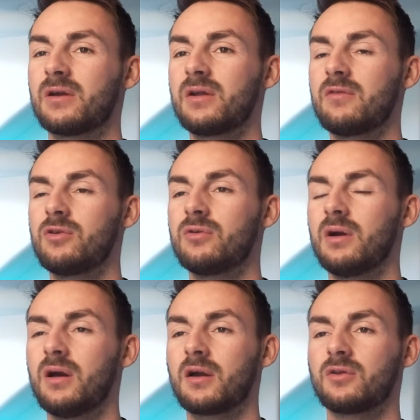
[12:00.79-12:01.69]
I'm going to give you
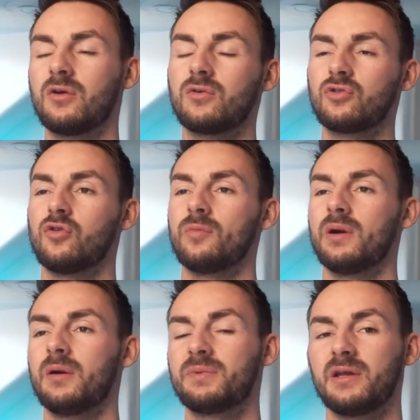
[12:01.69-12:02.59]
an October
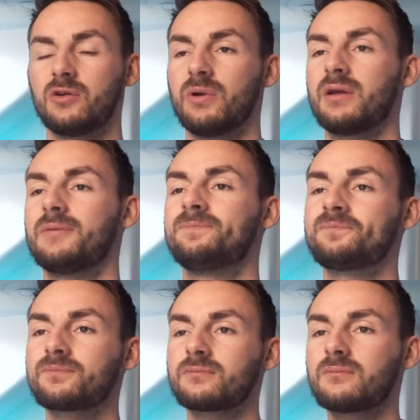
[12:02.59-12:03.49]
update quick.
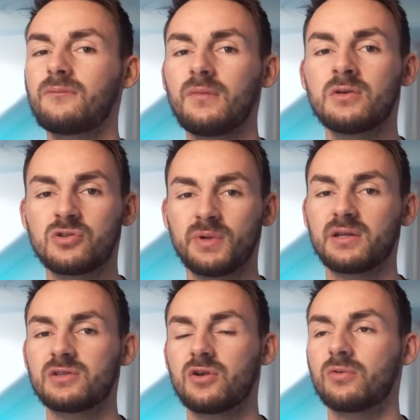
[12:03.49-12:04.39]
So we
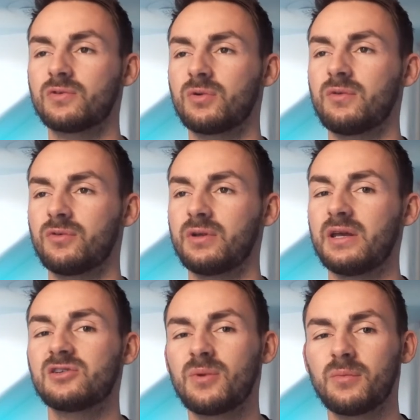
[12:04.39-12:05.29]
had stock for 24
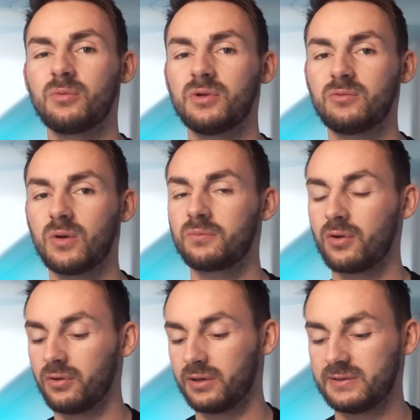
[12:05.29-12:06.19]
days. Remember, we had one
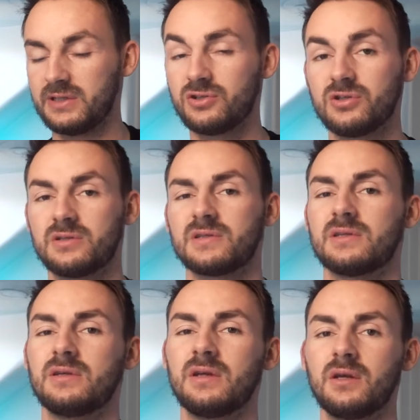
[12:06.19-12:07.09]
product, t-shirts.
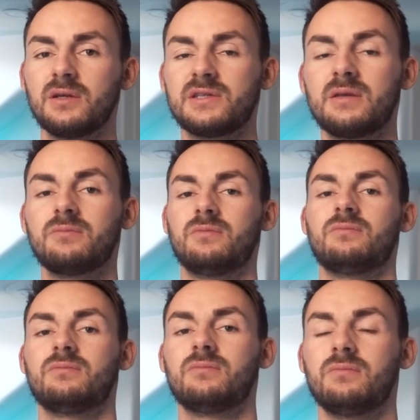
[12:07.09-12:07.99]
Same,
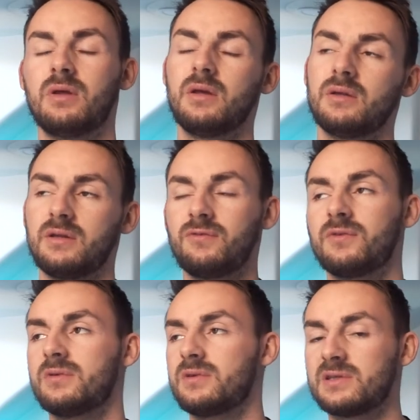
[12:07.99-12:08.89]

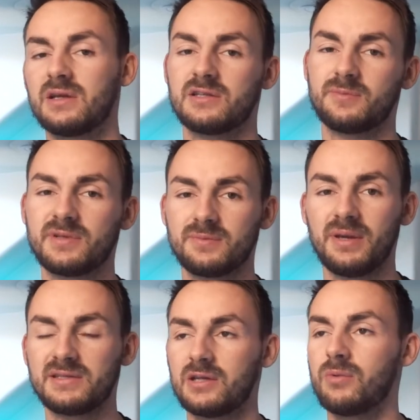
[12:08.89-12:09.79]
different designs, but it's
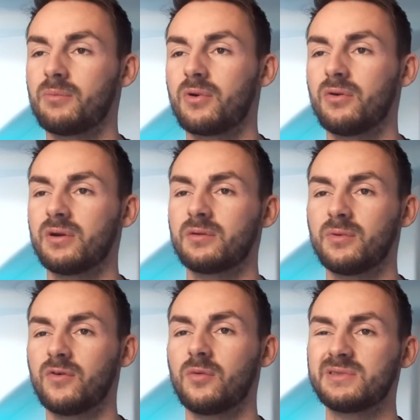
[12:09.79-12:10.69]
basically one product,
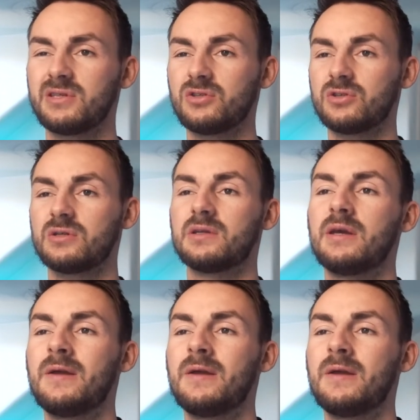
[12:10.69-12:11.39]
performance t-shirt.